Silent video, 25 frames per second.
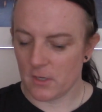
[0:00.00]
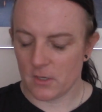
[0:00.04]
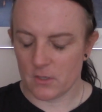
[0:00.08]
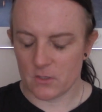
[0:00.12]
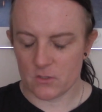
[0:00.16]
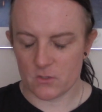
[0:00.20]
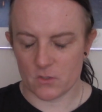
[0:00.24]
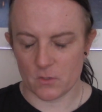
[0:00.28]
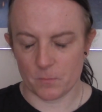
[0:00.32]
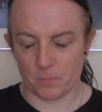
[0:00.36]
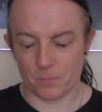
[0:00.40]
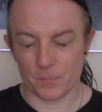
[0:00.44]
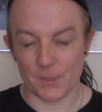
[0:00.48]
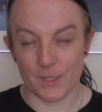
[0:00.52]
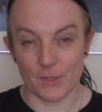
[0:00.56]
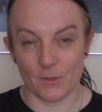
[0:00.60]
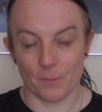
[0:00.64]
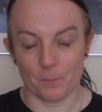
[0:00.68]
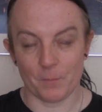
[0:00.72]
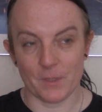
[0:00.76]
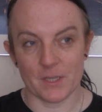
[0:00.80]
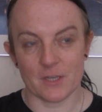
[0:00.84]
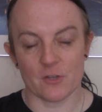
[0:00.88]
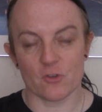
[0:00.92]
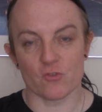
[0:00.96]
So,
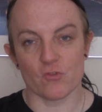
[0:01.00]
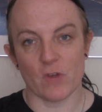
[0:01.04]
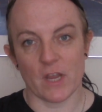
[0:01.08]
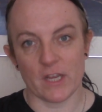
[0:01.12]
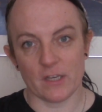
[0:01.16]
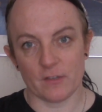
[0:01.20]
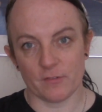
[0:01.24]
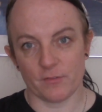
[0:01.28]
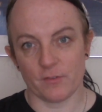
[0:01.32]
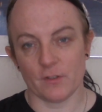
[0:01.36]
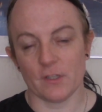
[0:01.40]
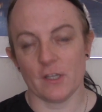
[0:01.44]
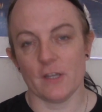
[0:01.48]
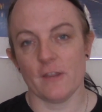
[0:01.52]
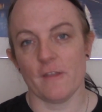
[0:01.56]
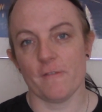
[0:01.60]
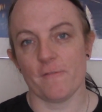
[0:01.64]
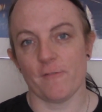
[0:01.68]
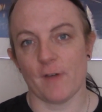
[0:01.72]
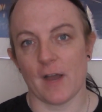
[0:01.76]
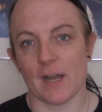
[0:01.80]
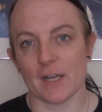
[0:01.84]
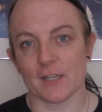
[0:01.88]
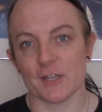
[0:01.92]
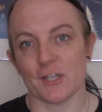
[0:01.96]
be grateful in the
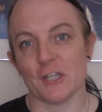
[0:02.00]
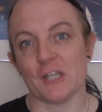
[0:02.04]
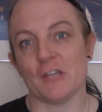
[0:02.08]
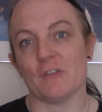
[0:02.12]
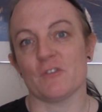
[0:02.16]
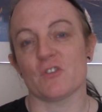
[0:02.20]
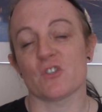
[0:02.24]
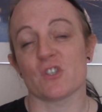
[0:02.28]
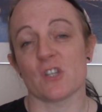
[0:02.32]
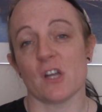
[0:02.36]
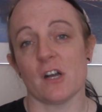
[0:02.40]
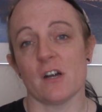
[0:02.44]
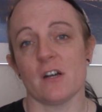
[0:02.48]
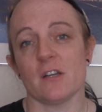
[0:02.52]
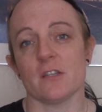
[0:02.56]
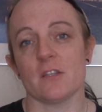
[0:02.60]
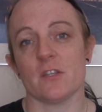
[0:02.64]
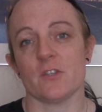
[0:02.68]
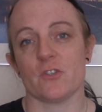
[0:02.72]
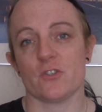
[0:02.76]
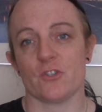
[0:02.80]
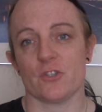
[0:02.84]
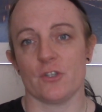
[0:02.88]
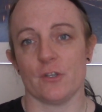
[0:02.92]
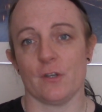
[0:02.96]
fact that you've started
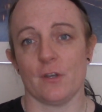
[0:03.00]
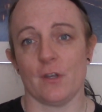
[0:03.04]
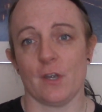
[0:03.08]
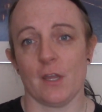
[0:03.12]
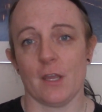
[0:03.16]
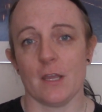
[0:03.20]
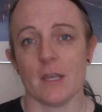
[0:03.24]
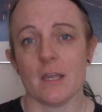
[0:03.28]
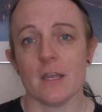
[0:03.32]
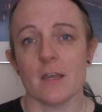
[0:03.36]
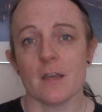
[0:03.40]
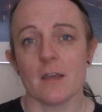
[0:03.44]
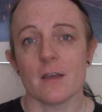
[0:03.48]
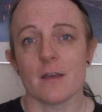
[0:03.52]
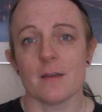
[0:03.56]
this journey.